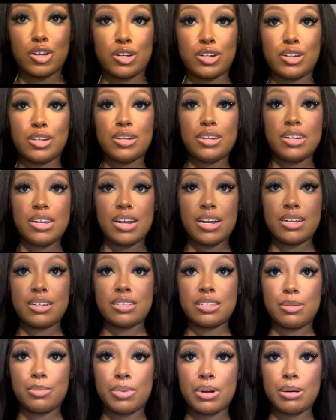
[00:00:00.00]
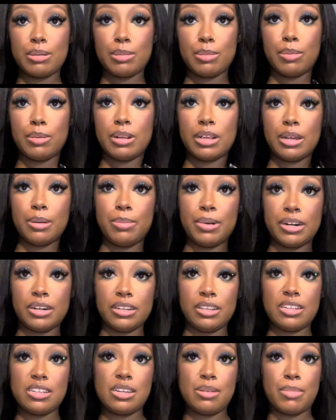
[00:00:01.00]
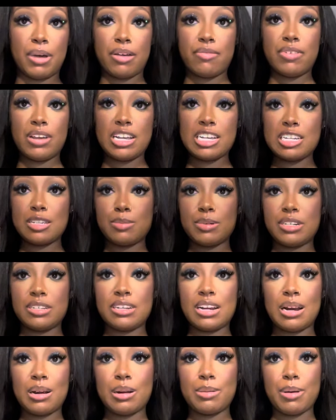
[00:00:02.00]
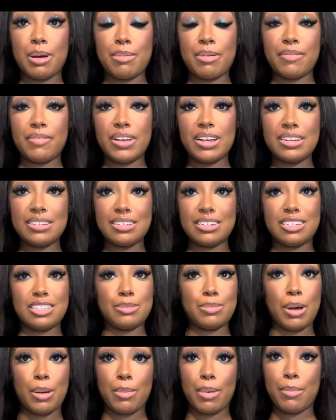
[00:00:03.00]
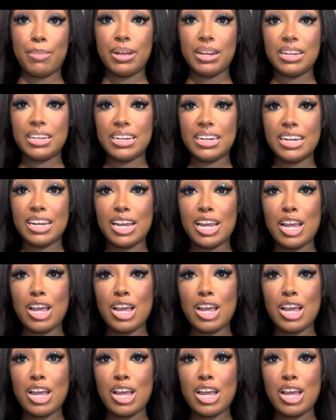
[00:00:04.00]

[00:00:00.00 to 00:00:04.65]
I know you guys can probably barely see my face, but it's not about my face, it's about my belly.